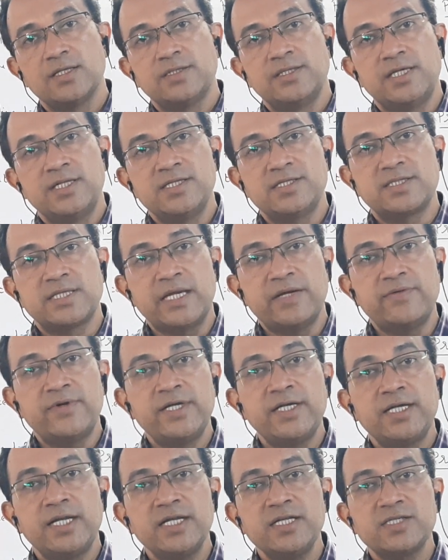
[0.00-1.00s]
then
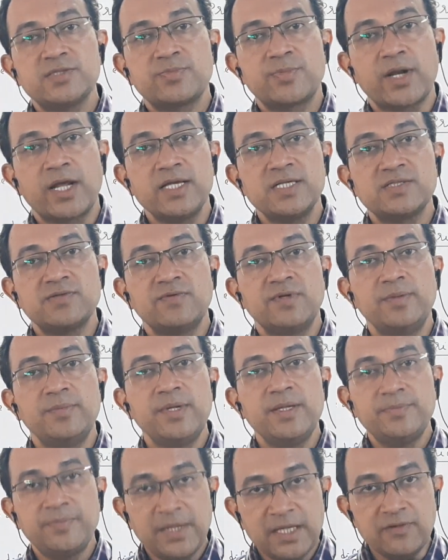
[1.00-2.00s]
17's price will
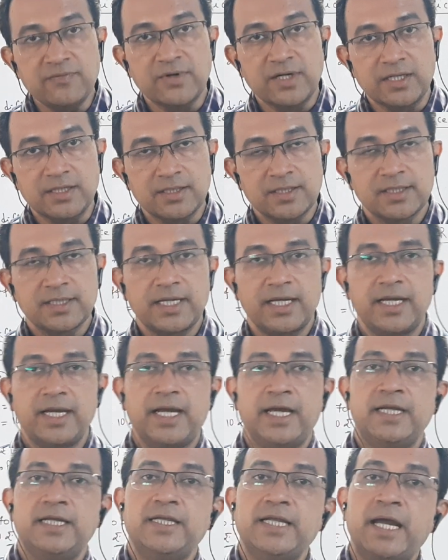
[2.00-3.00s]
be P1,
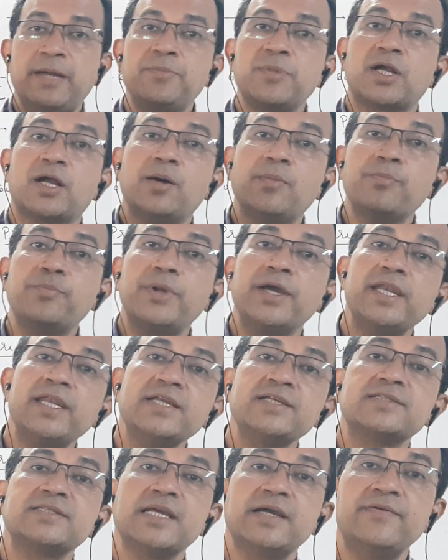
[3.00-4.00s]
and I am
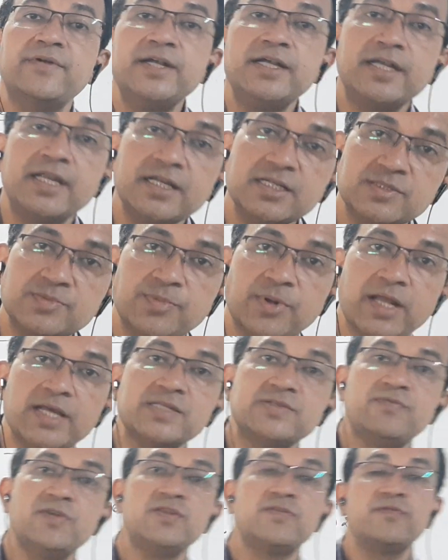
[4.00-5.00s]
comparing 17's
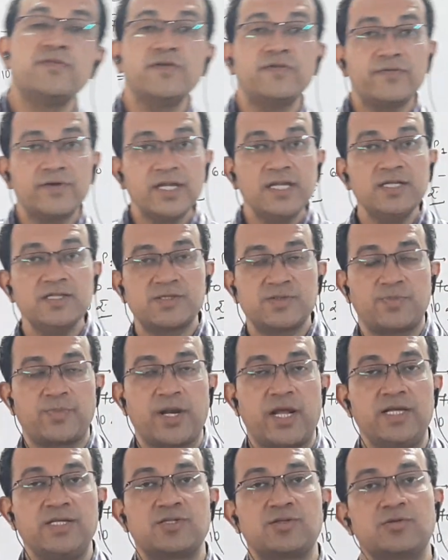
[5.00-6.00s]
price with 15's
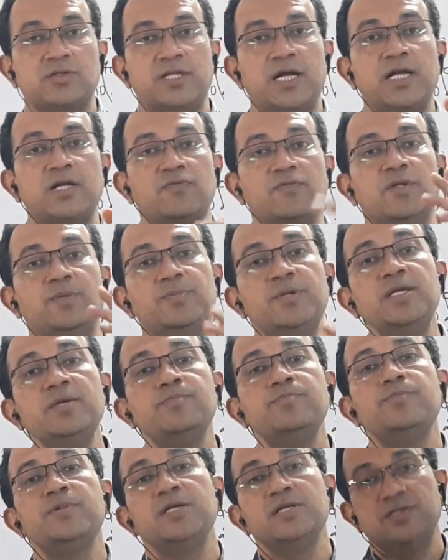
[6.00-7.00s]
price, so that will be
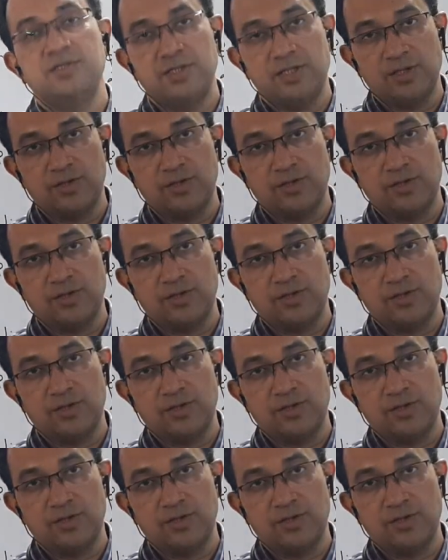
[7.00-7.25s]
P0.